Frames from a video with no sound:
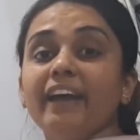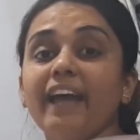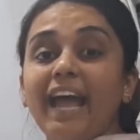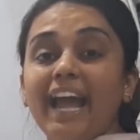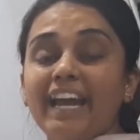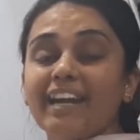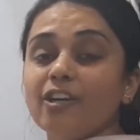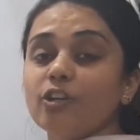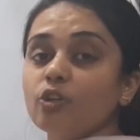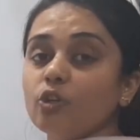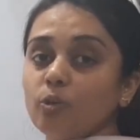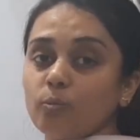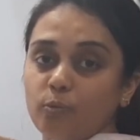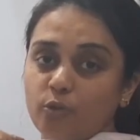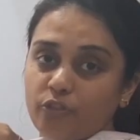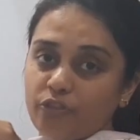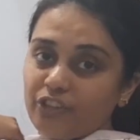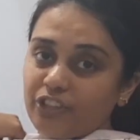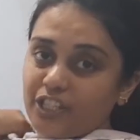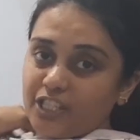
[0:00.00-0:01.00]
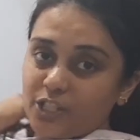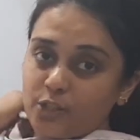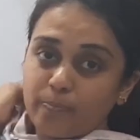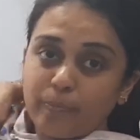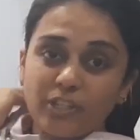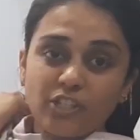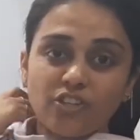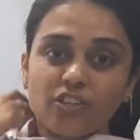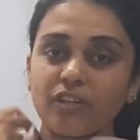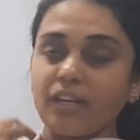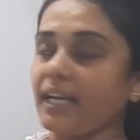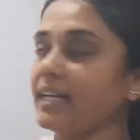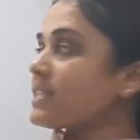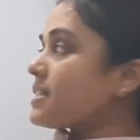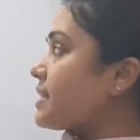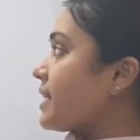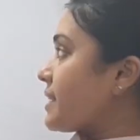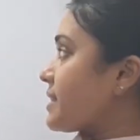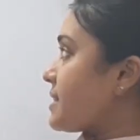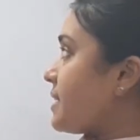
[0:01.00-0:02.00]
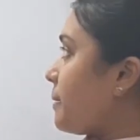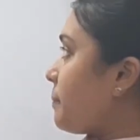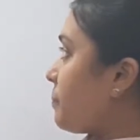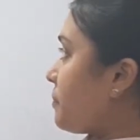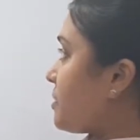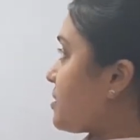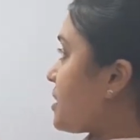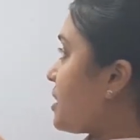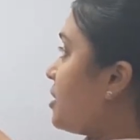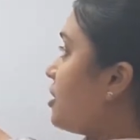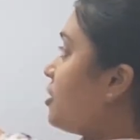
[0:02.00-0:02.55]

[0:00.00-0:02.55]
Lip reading: entomophily, specialized examples.